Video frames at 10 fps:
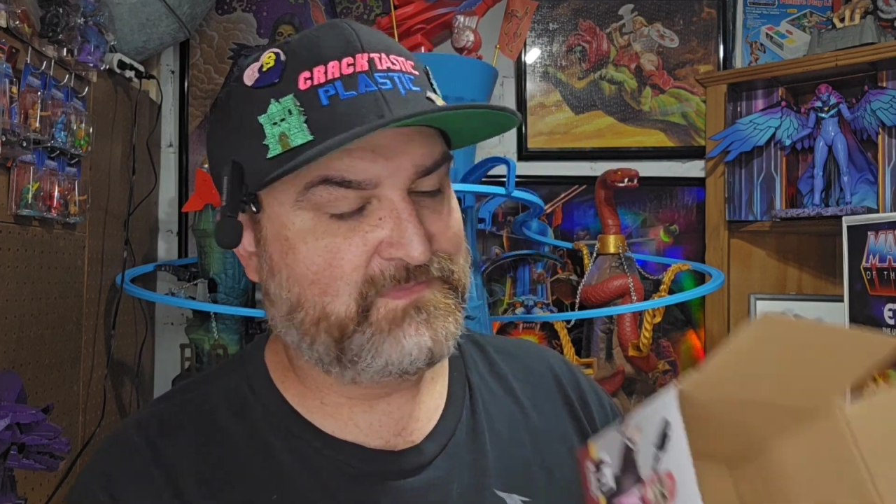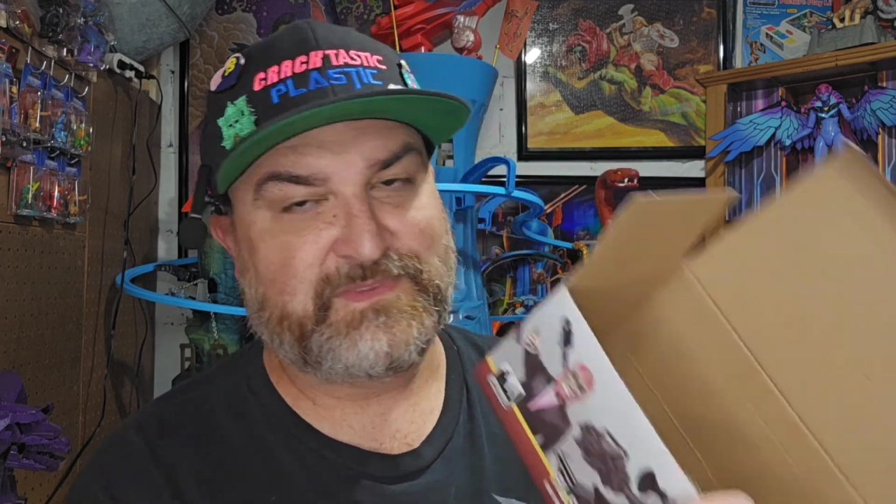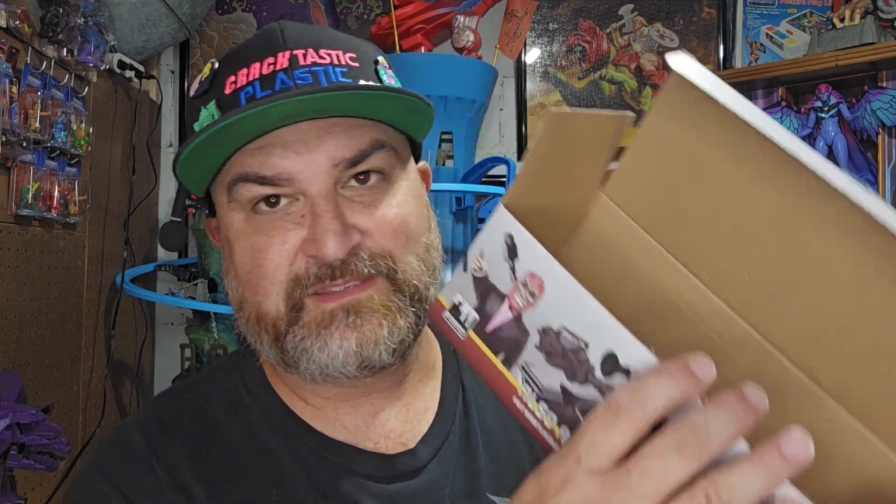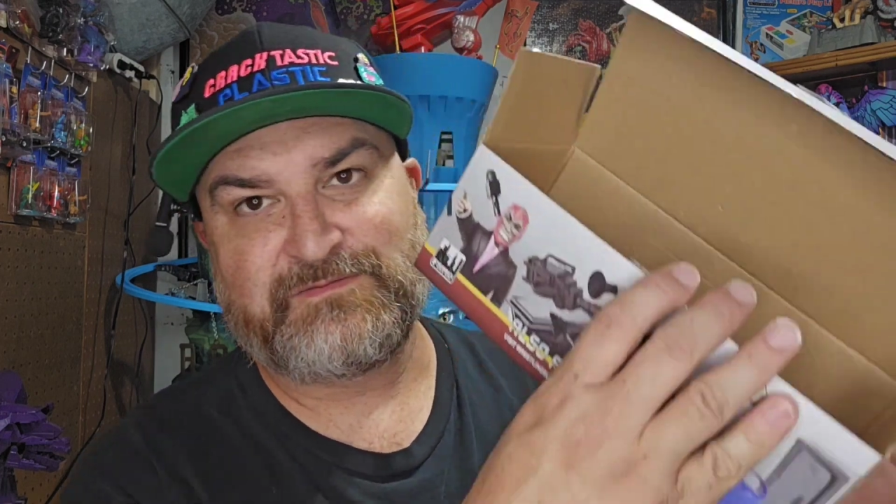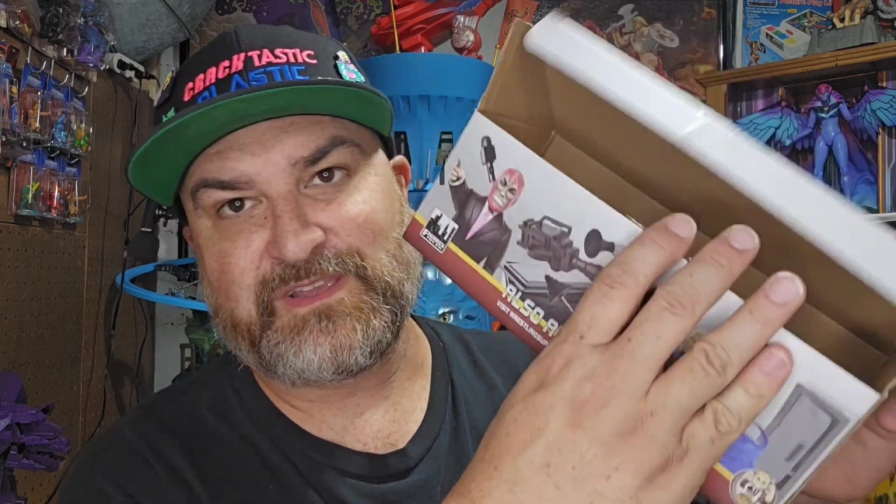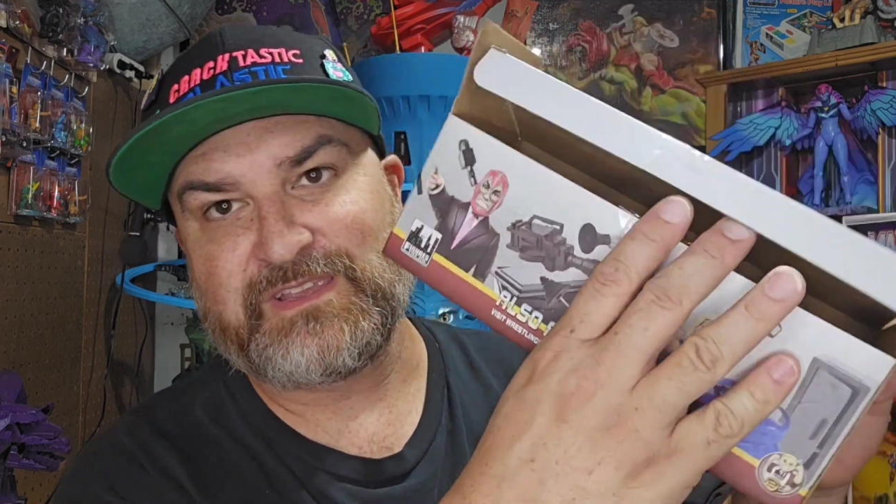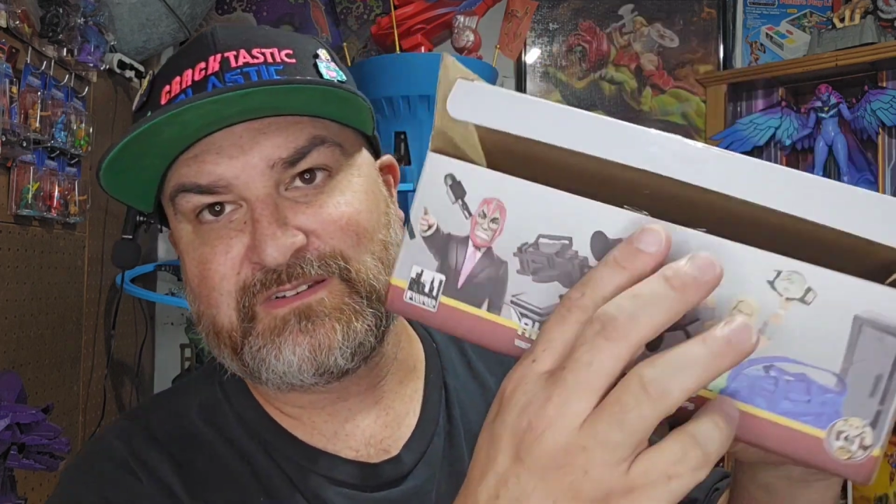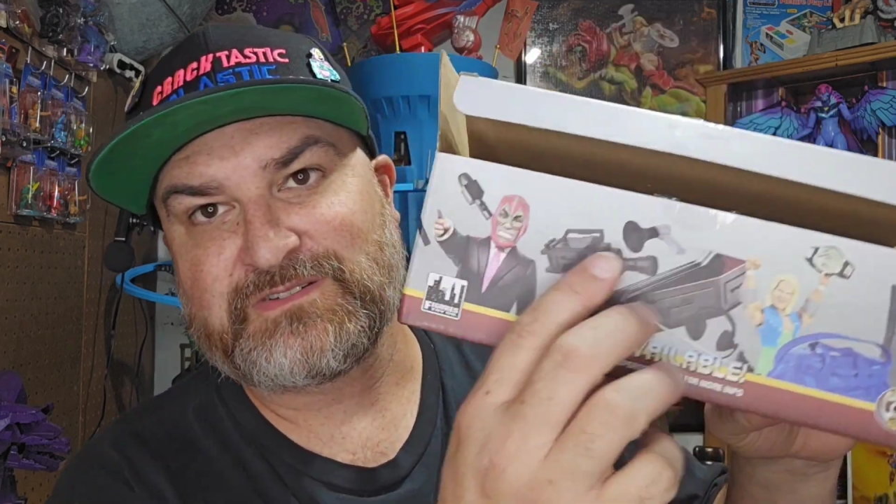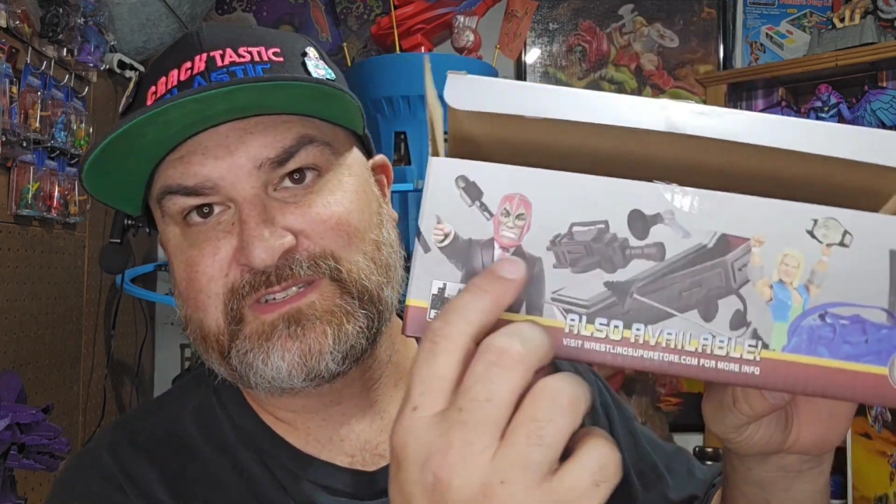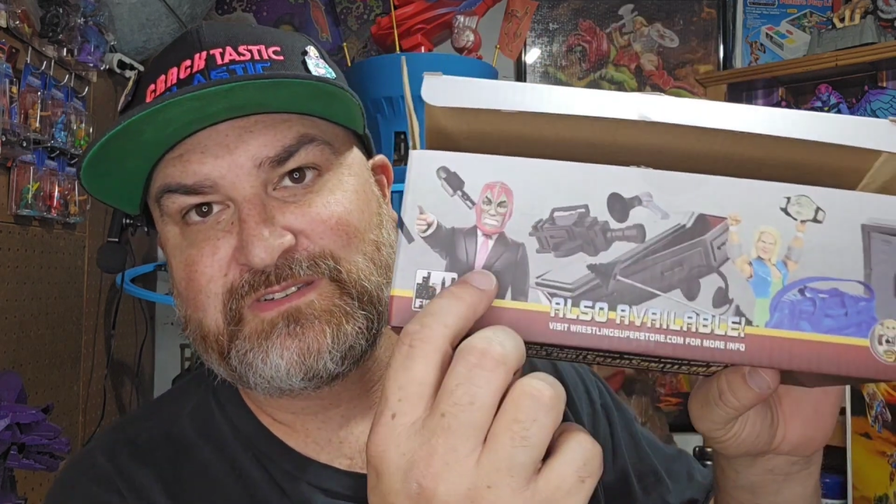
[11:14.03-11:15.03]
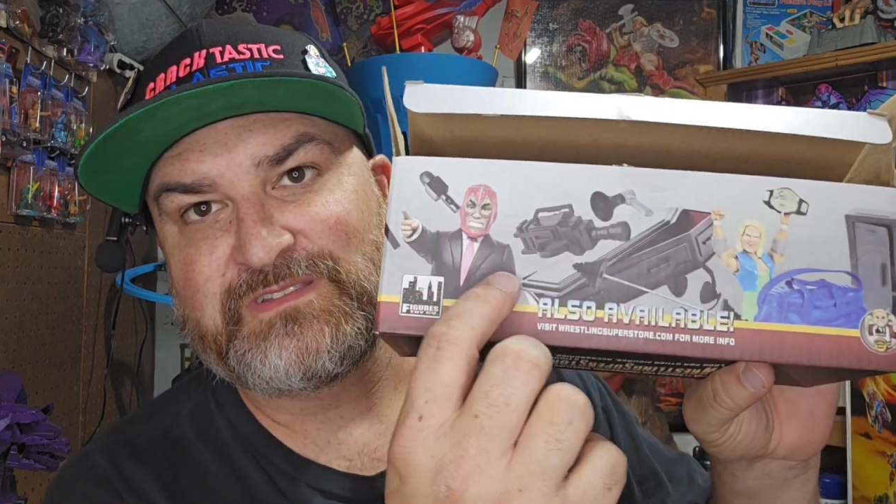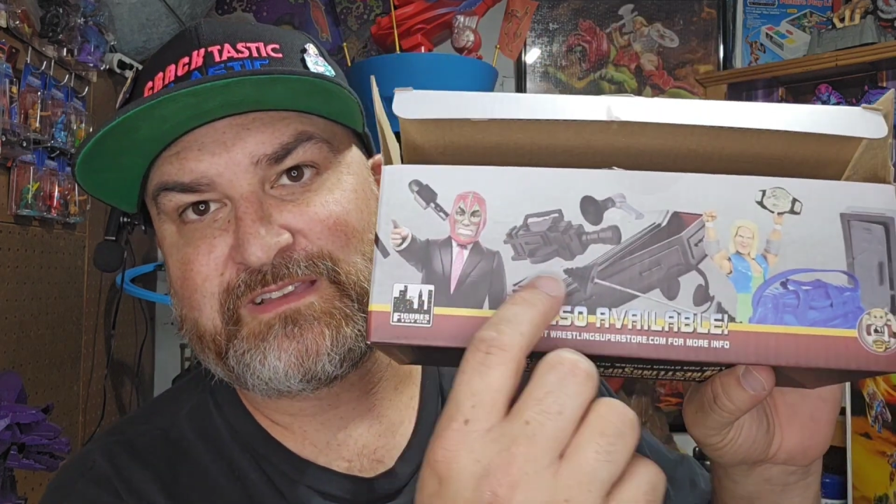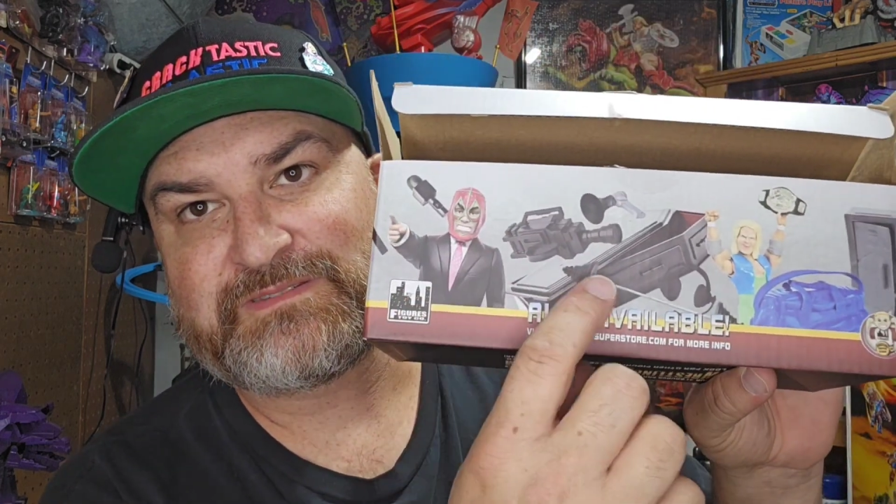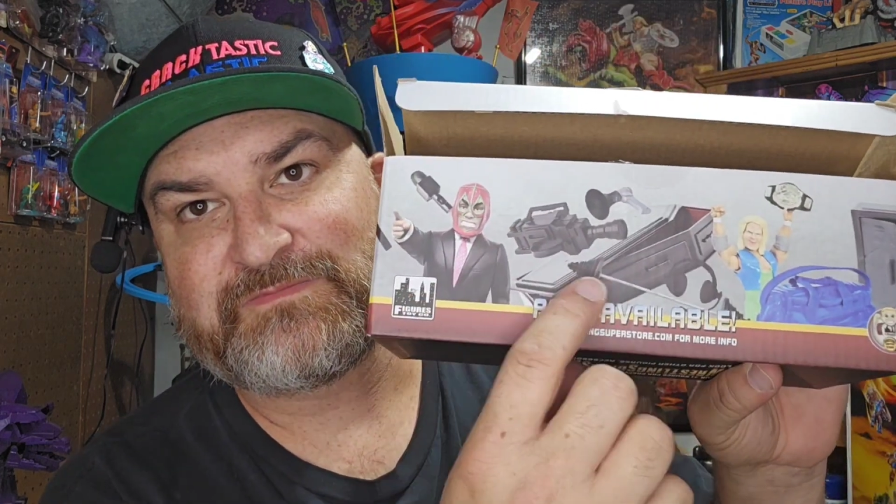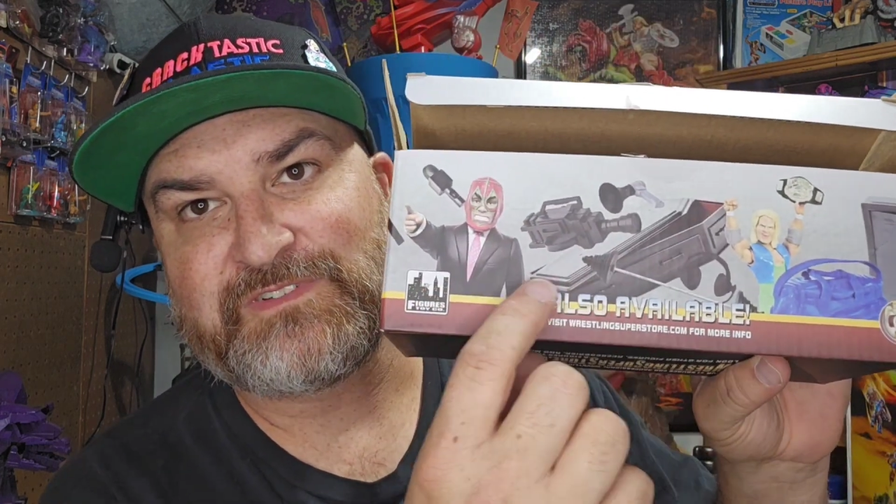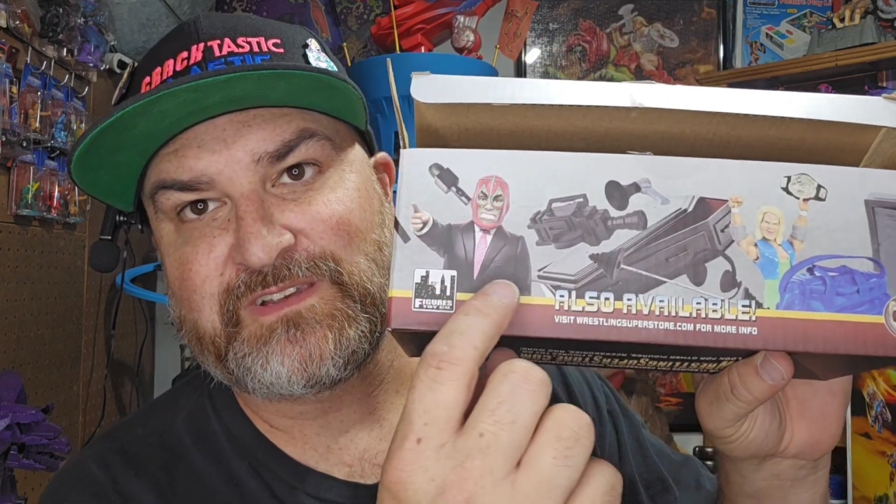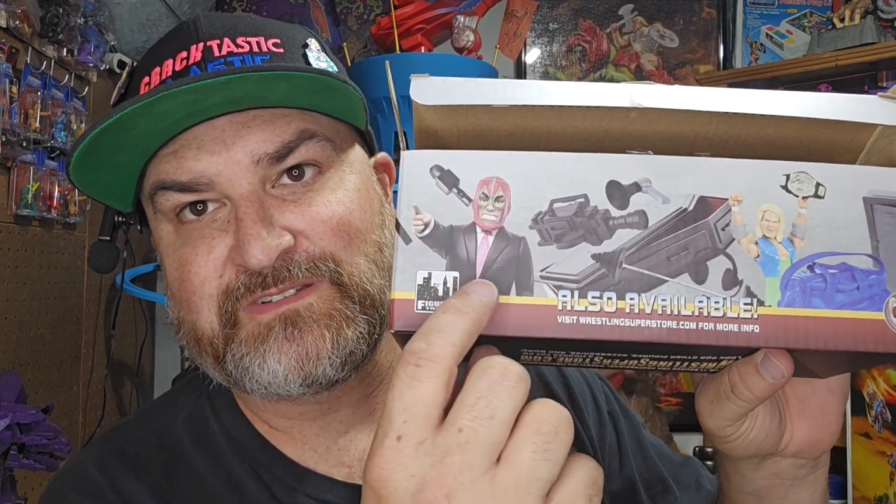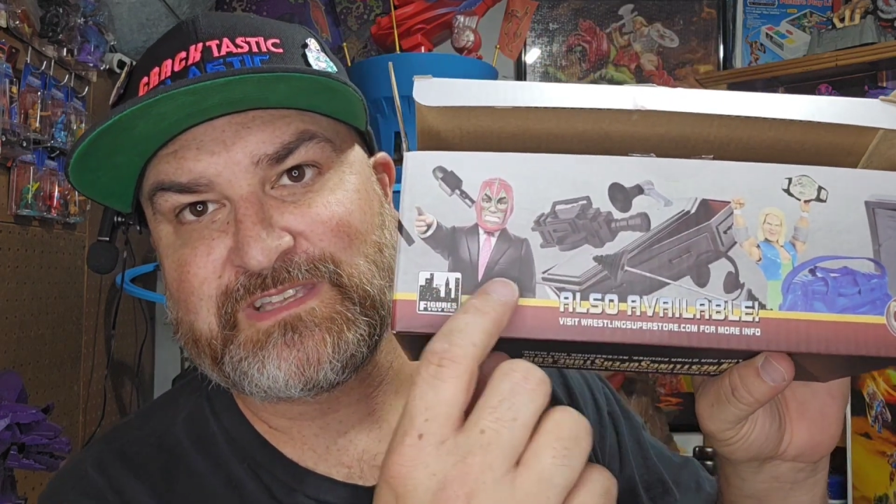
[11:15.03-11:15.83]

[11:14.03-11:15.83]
figures too. They have some figures.